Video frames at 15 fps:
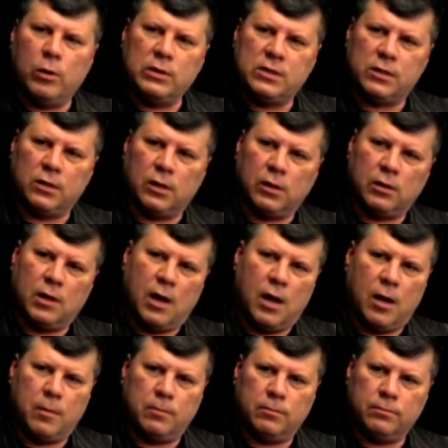until
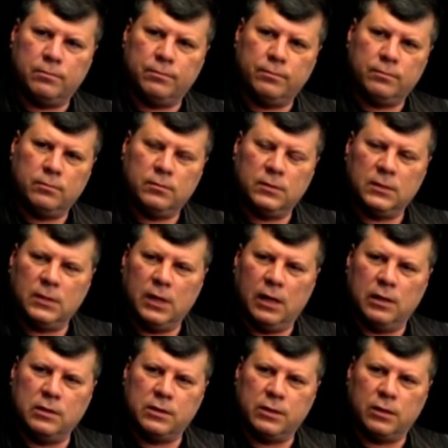um,
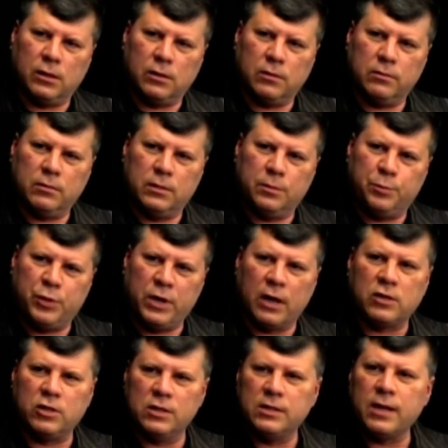until you all
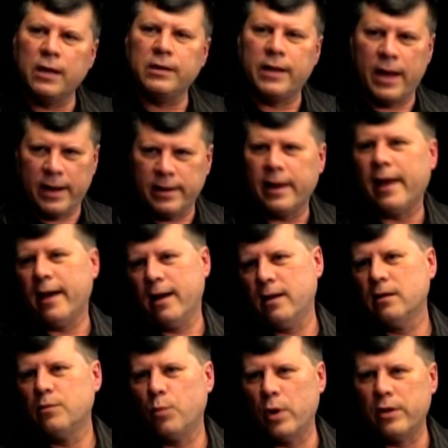production get Sunday. Yeah,
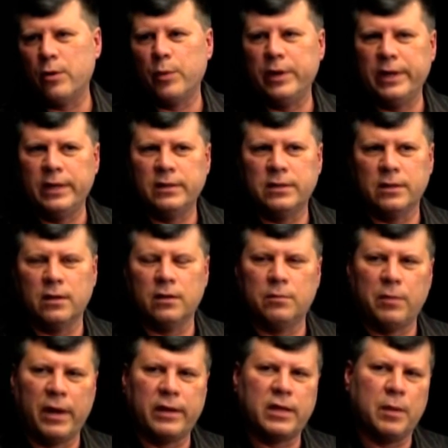okay. whether we need to
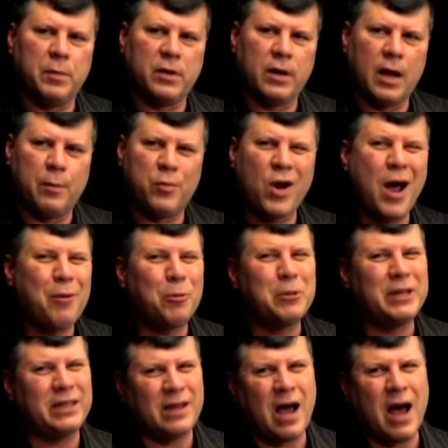mic them or not.
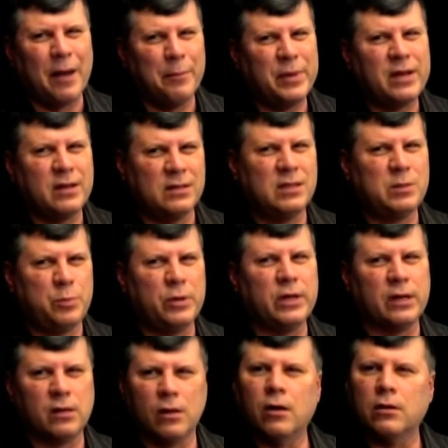Probably not because it's
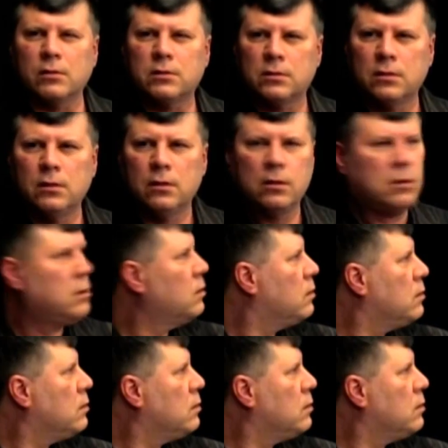pretty close. The acoustics are